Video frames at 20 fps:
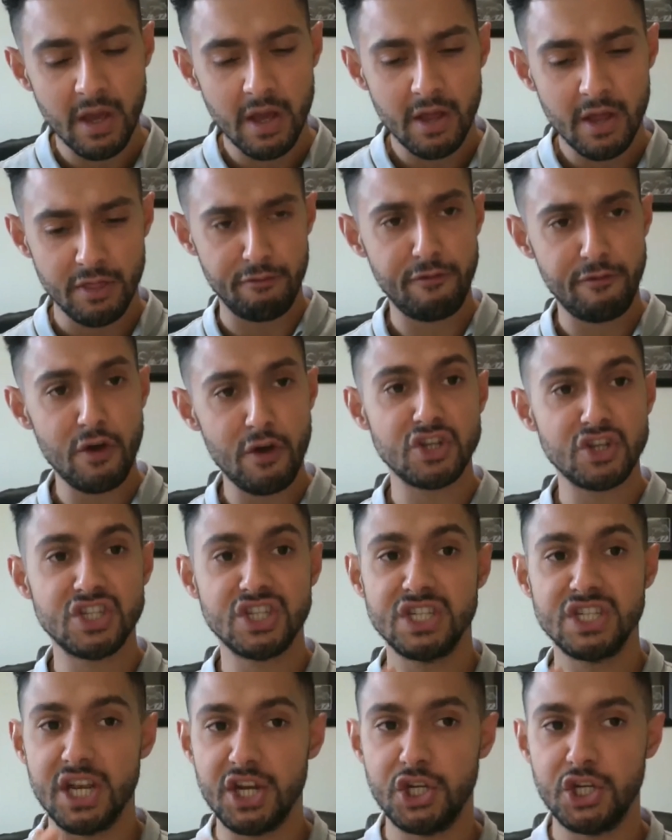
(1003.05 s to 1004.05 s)
The first
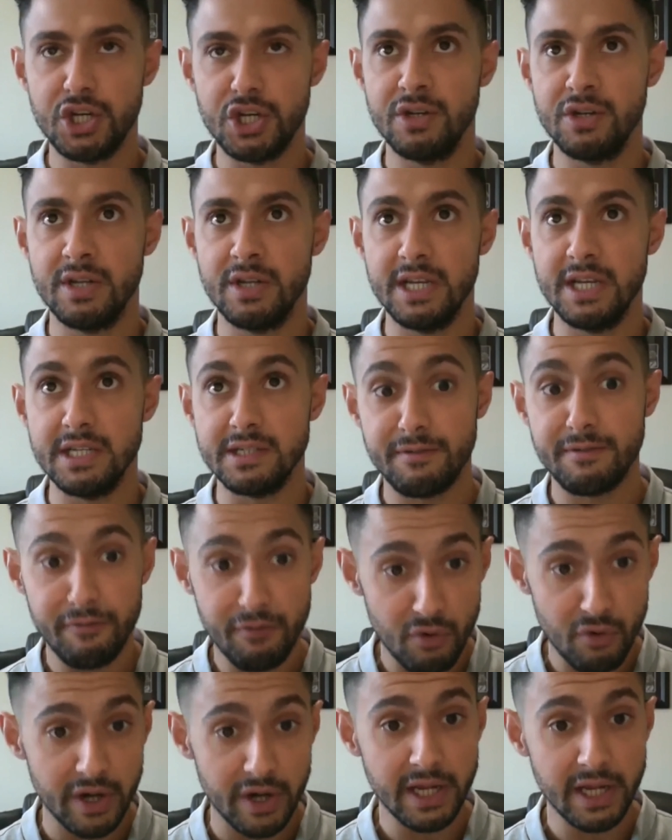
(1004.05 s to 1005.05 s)
session is
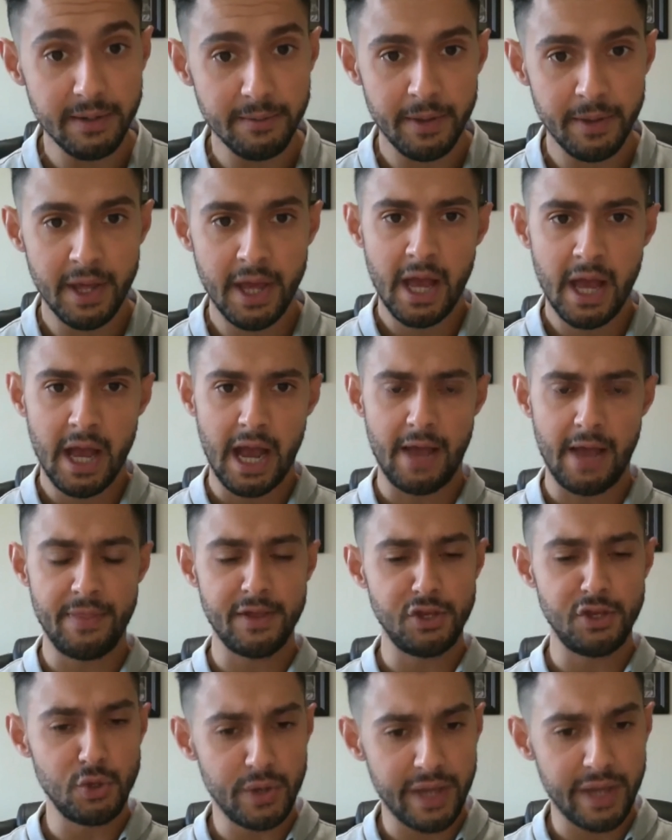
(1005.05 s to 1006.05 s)
free, and
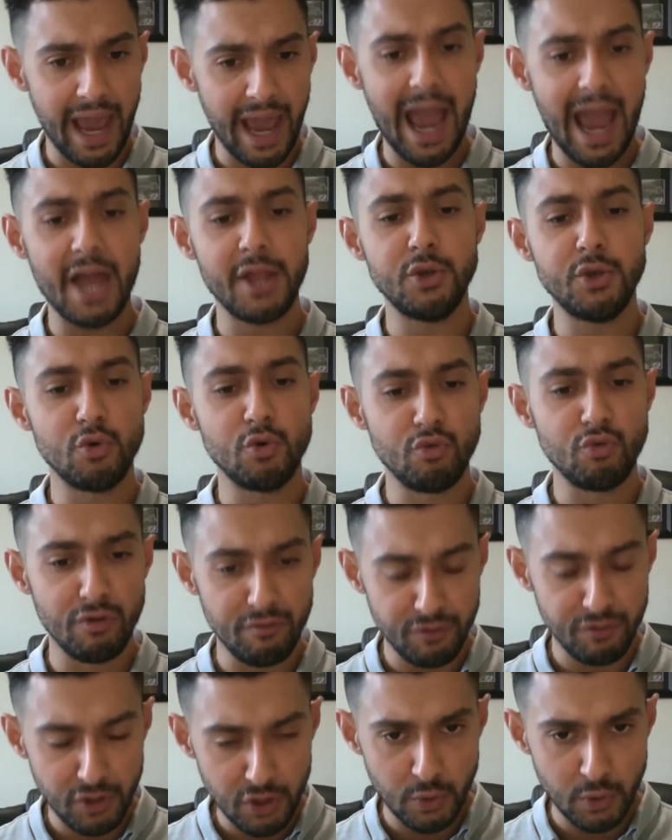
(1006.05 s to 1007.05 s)
then you get annual
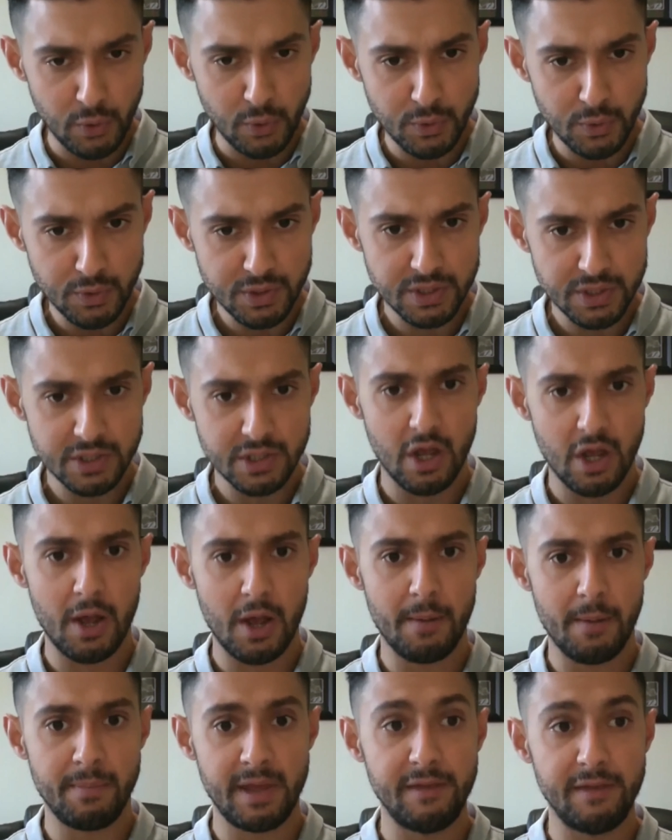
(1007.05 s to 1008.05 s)
reviews
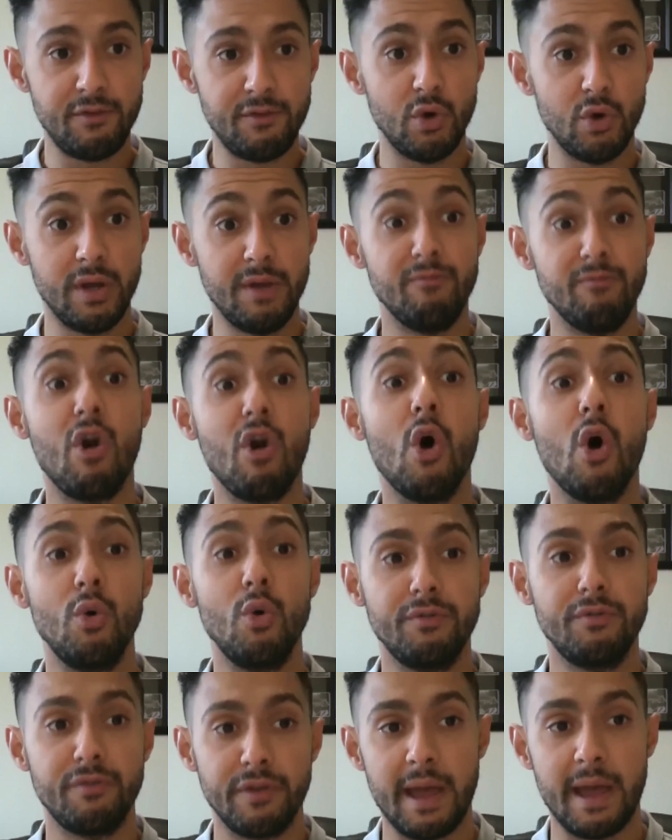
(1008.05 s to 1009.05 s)
if you're enrolled
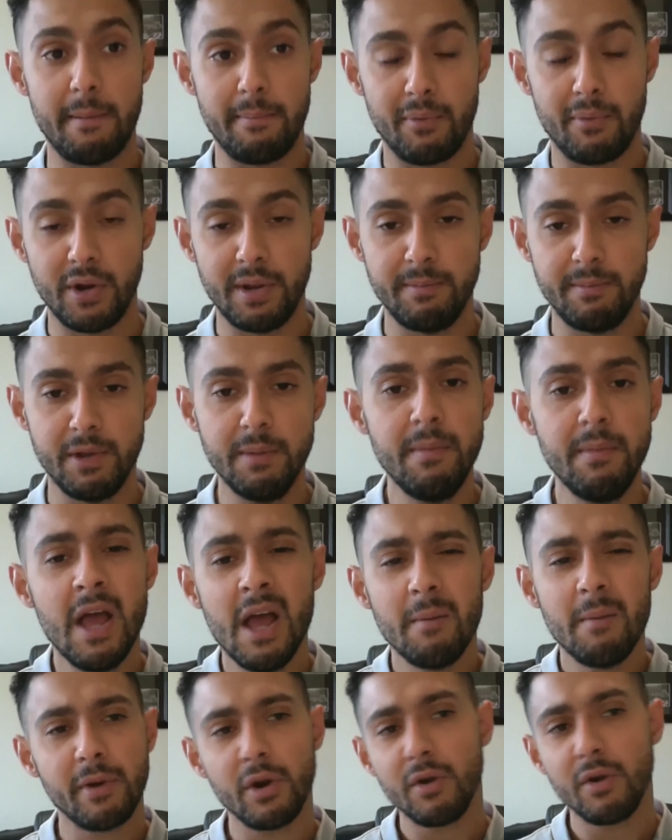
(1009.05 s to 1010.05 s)
for that premium.
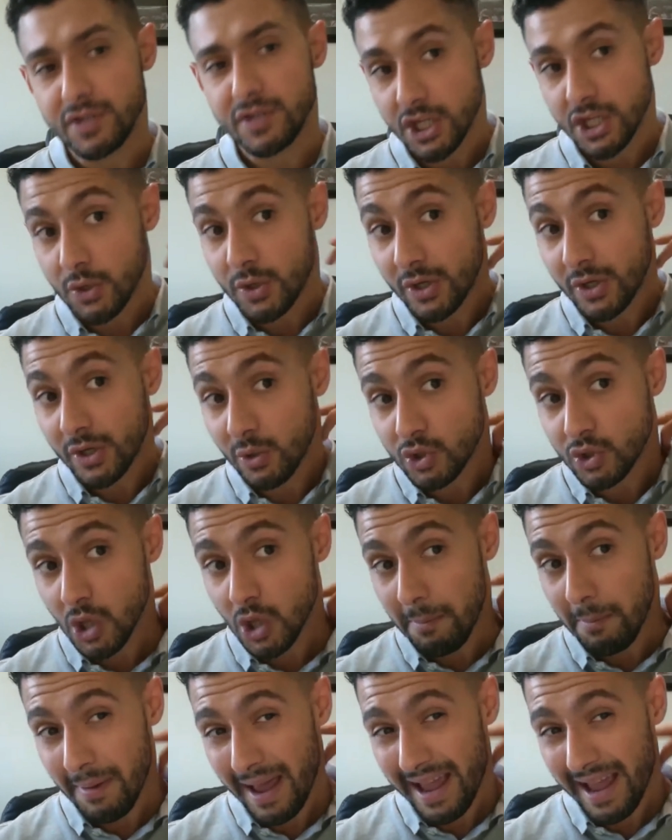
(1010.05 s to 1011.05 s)
But obviously you can also
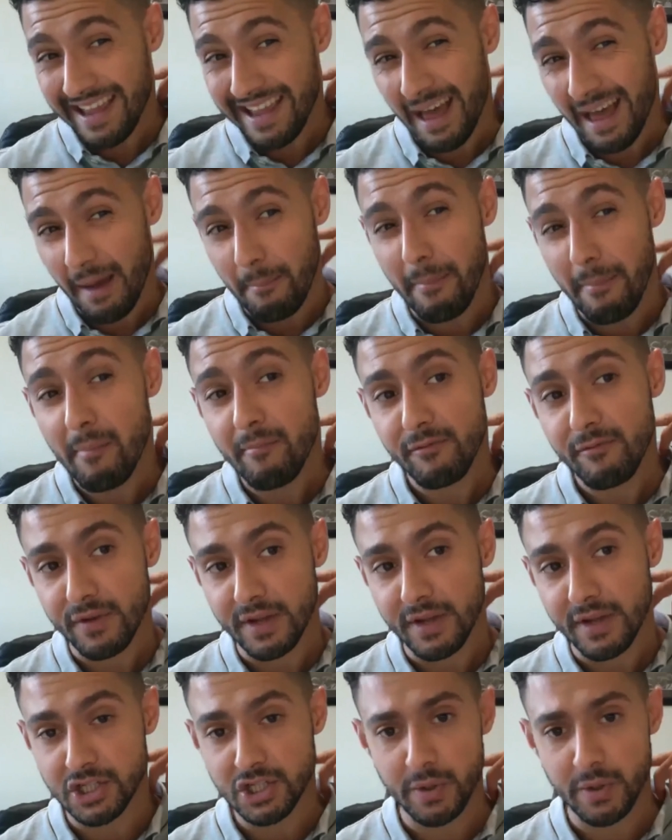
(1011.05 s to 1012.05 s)
pay that
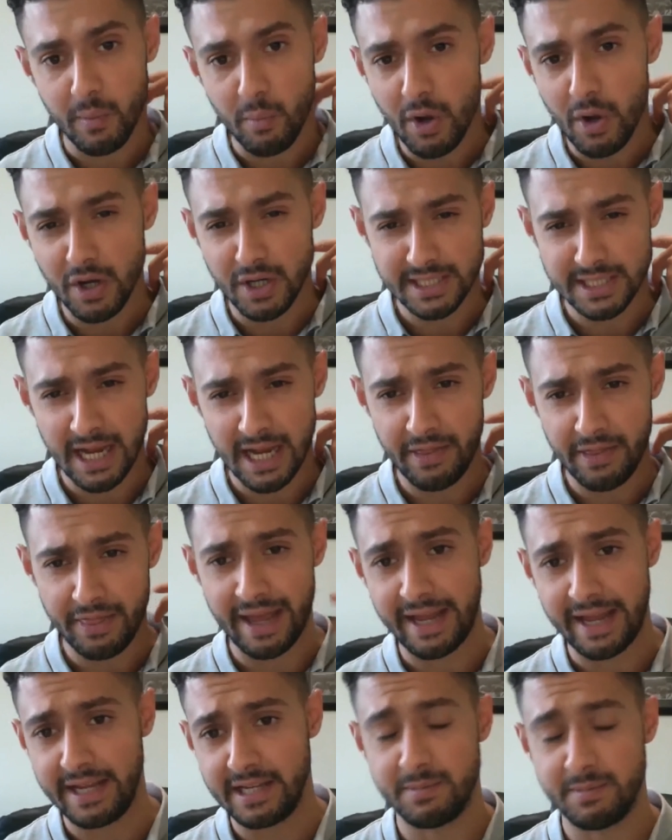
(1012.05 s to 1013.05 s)
monthly. So it works out
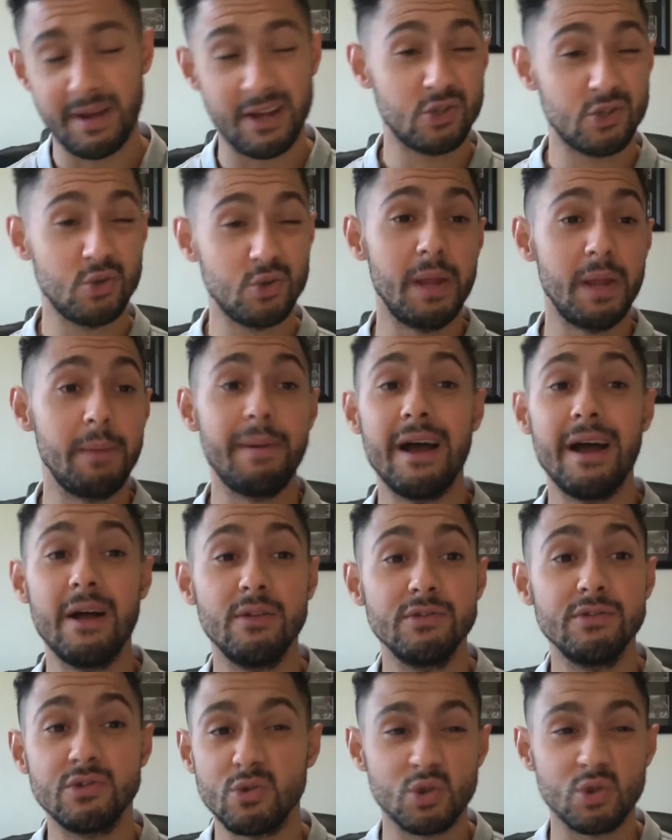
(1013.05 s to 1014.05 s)
that it's about
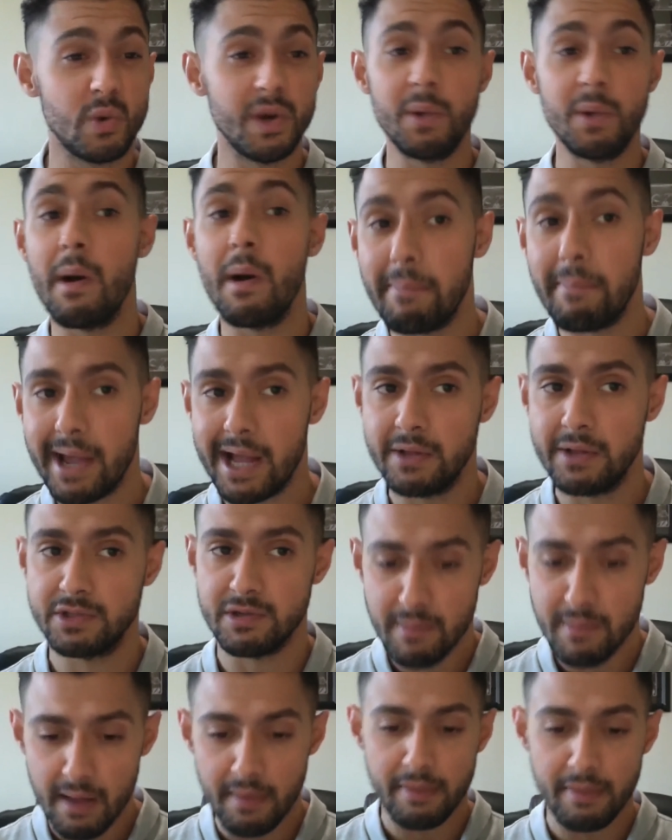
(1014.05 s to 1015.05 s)
£20 or £21 a
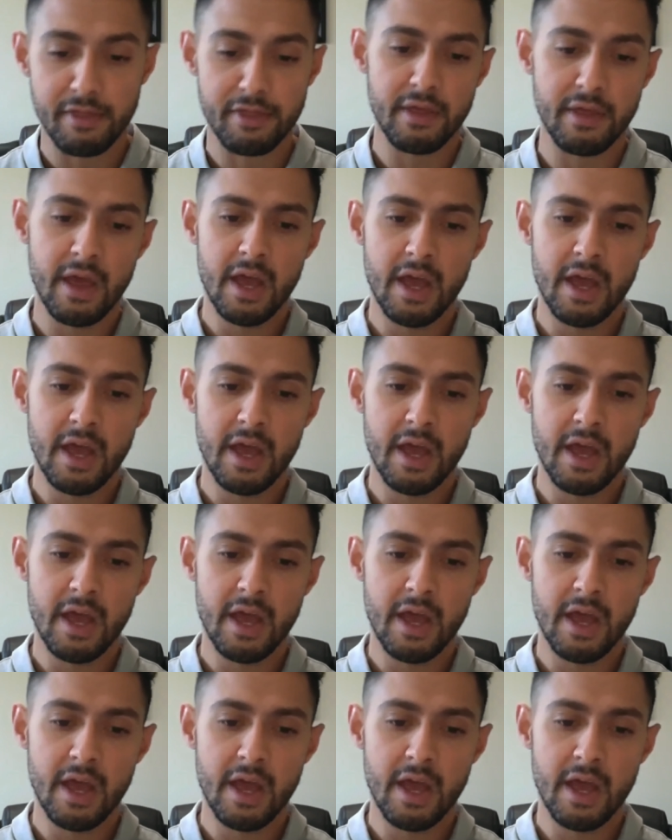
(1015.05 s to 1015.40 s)
month